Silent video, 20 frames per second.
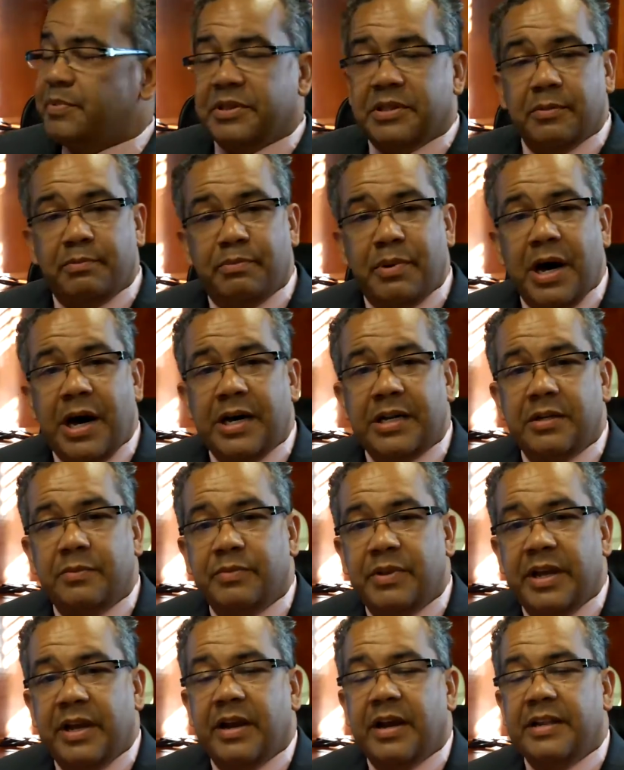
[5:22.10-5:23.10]
at the bottom
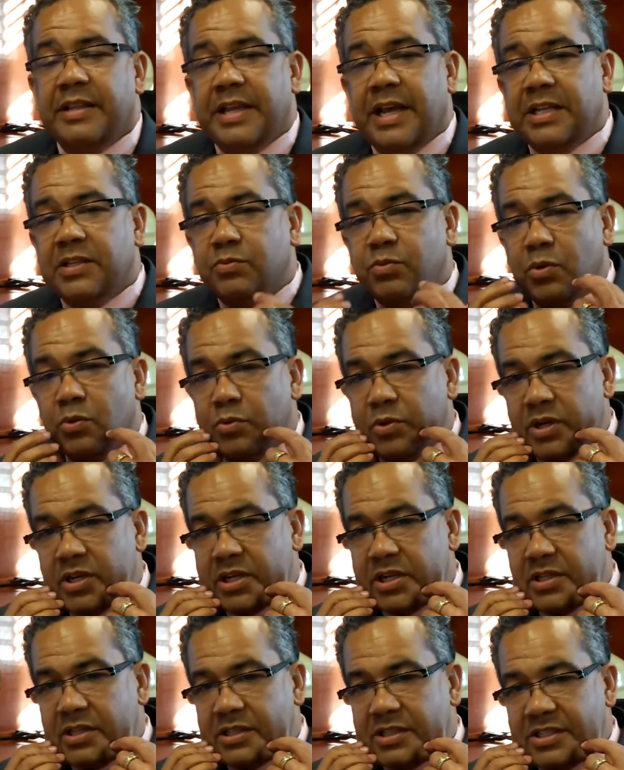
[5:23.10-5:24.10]
there, and that's where we're
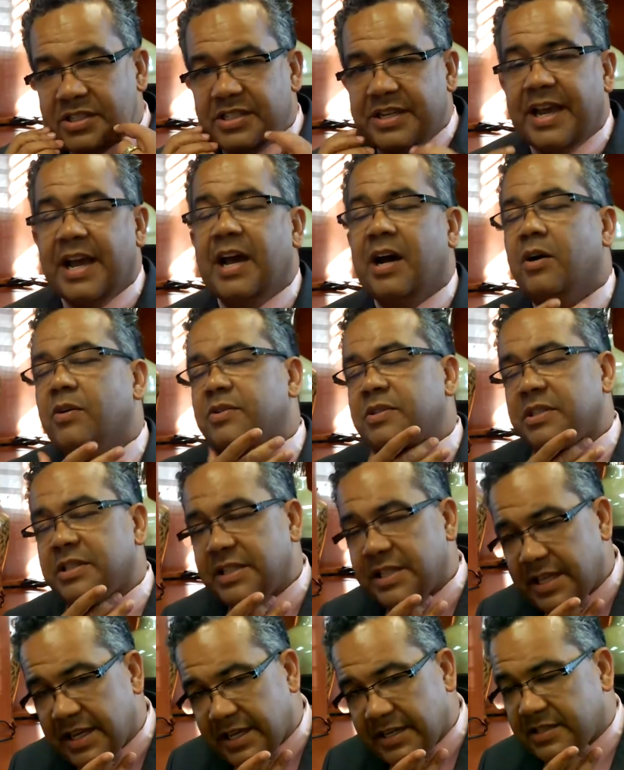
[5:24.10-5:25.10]
getting the jowls and
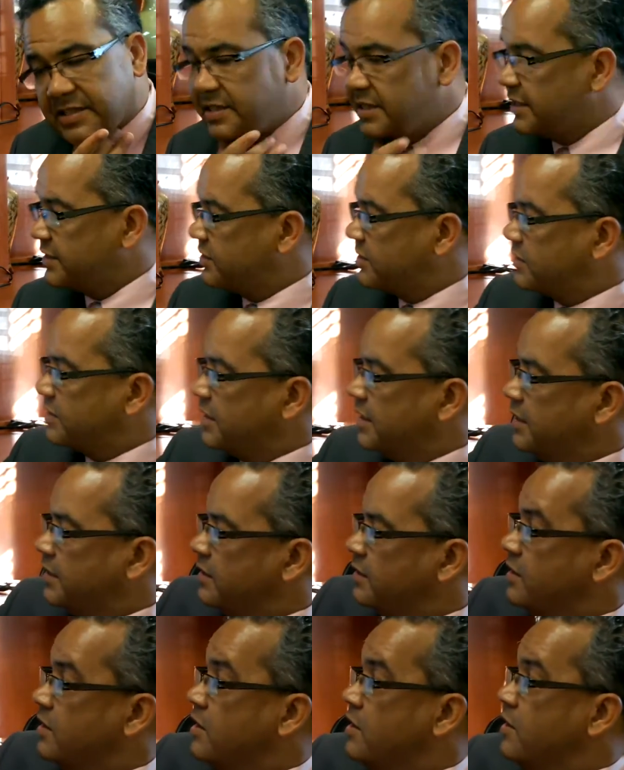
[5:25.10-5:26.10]
the excess
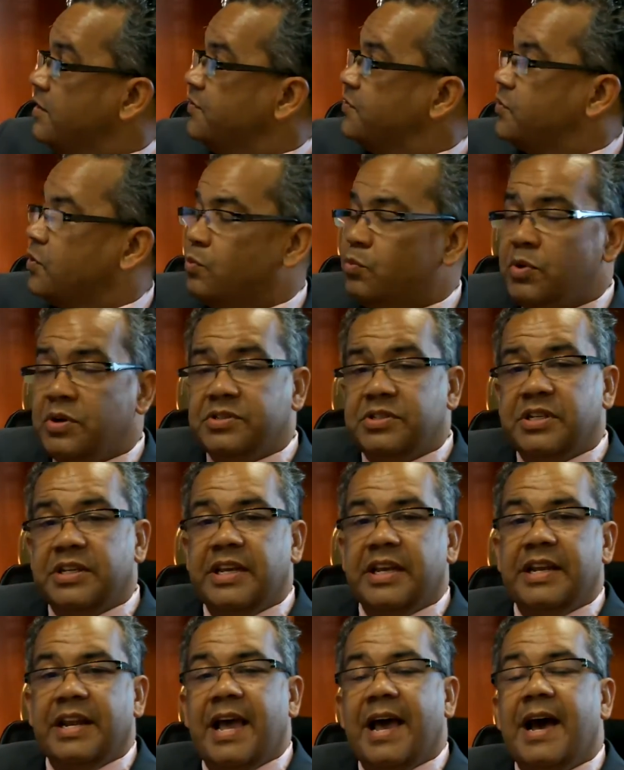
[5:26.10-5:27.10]
skin. So once
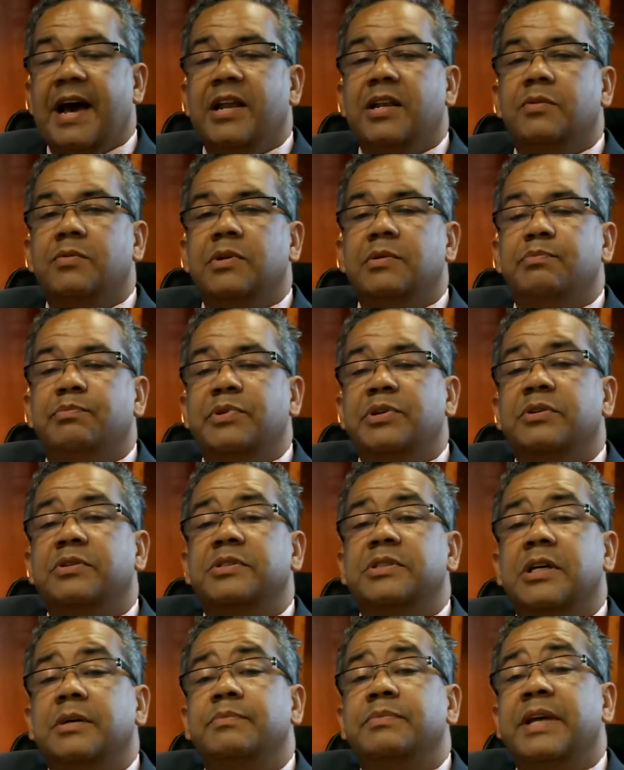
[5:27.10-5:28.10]
again, how do we
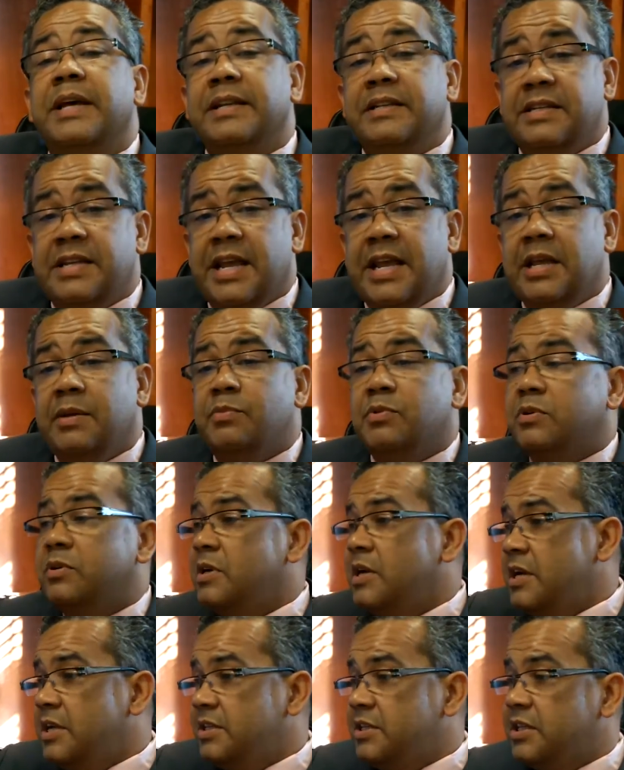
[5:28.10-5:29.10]
build up that table
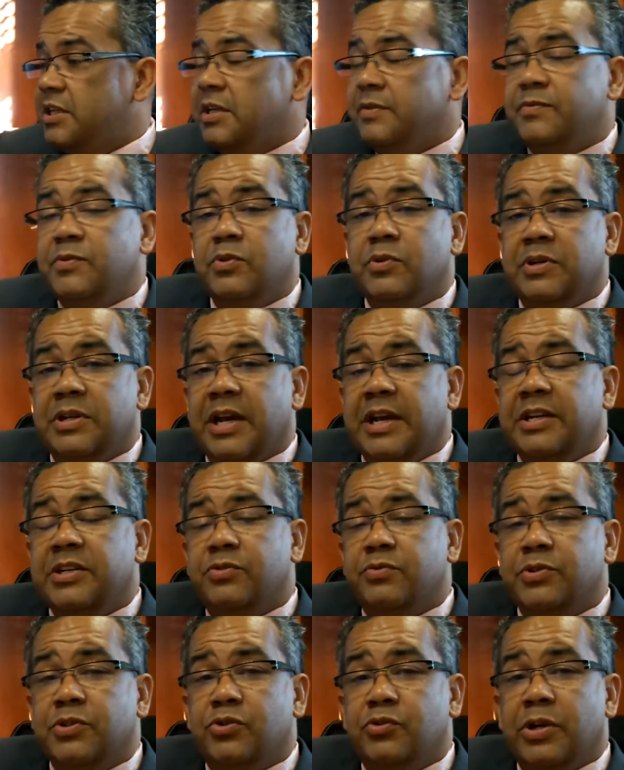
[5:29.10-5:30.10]
to give you a nice
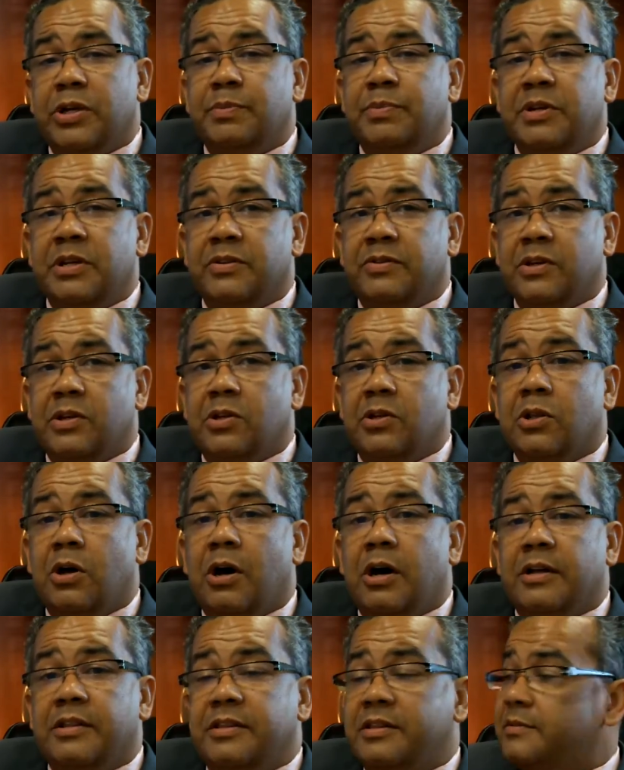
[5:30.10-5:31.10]
redraping of the
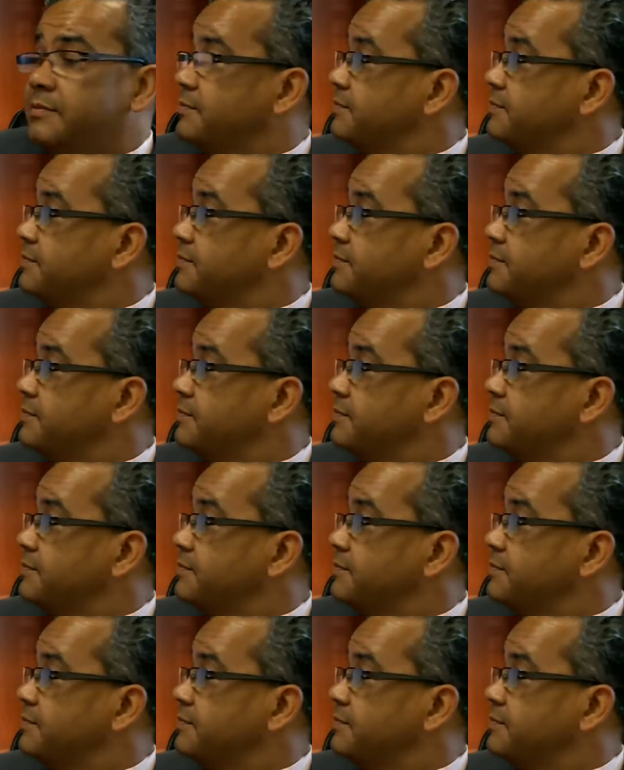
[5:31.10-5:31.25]
cloth?